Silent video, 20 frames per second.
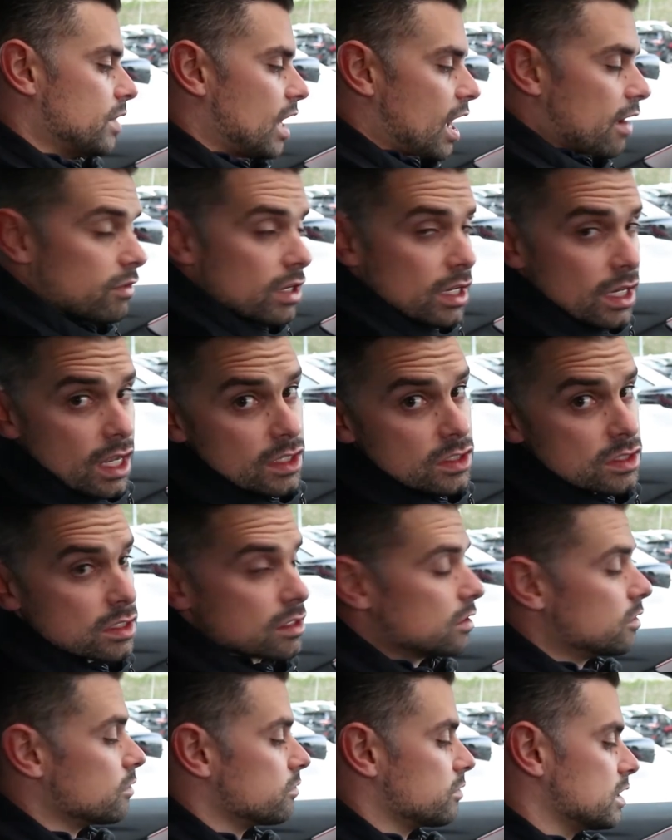having a nice
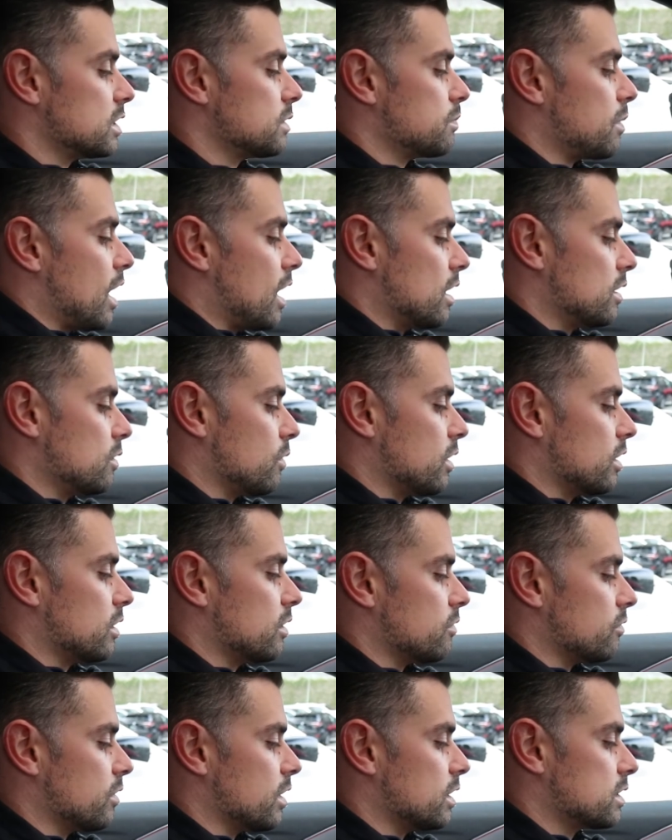little wrist pad to where
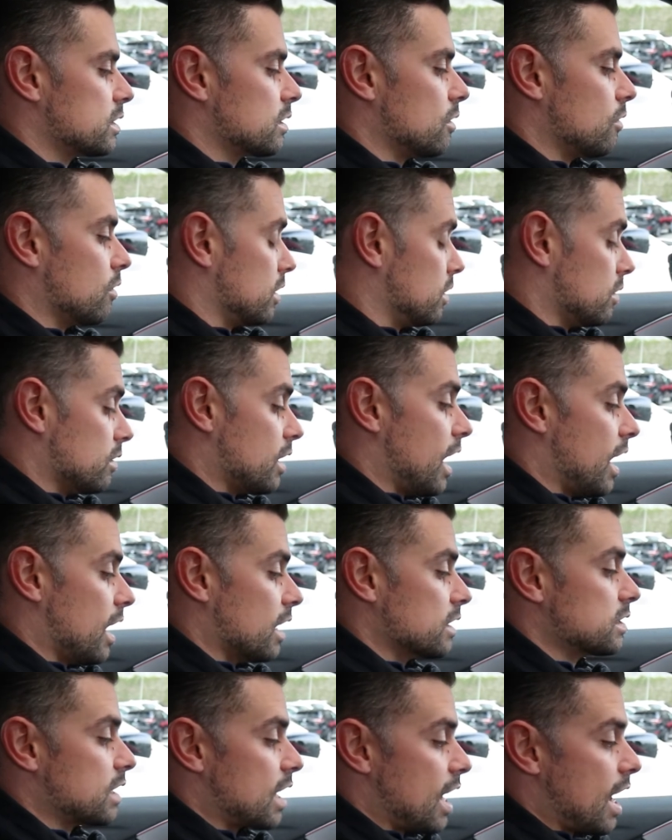your wrist or your
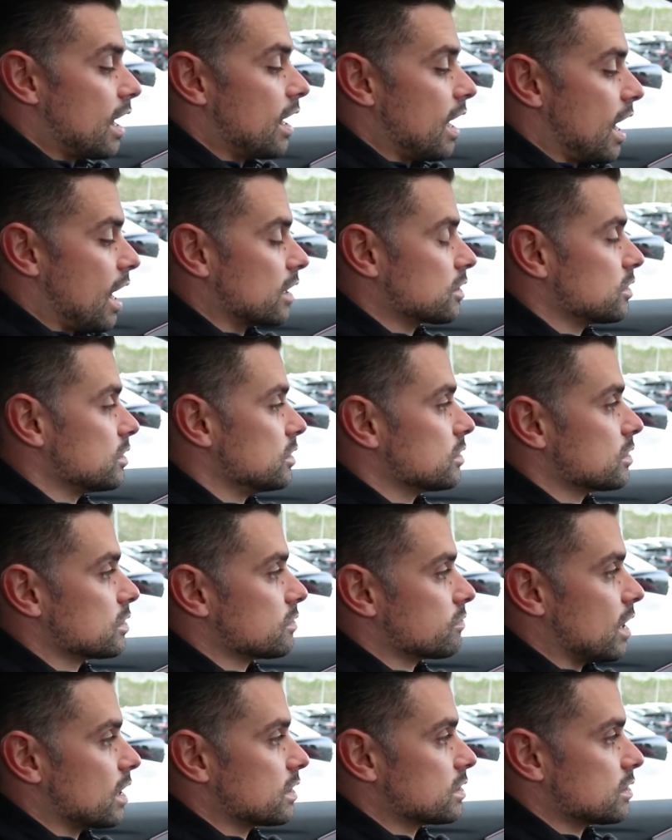hands can actually
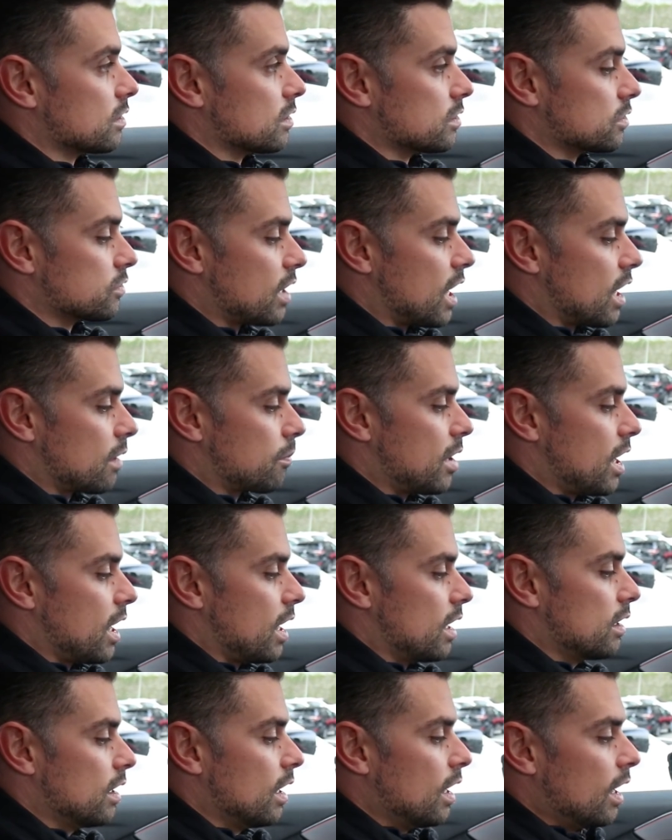just rest on the
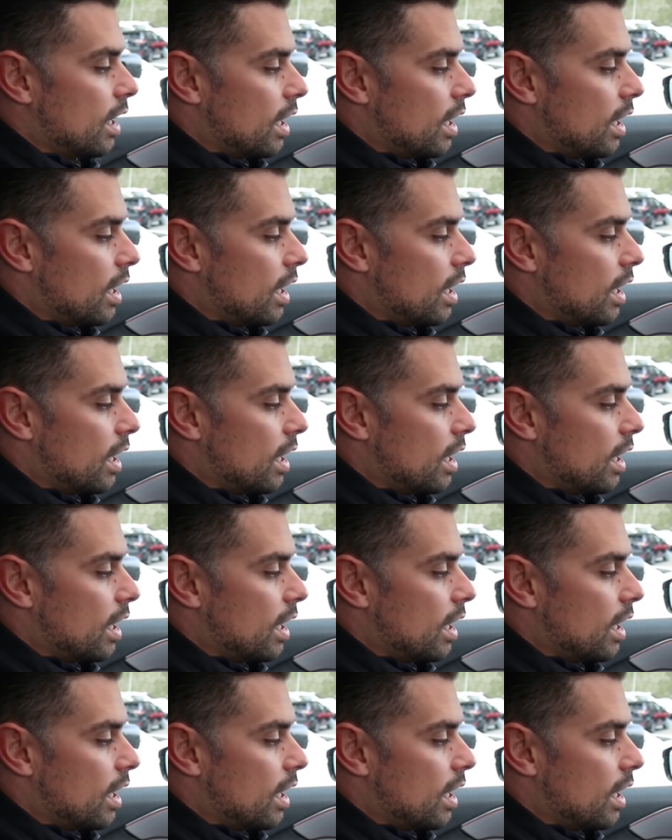trackpad,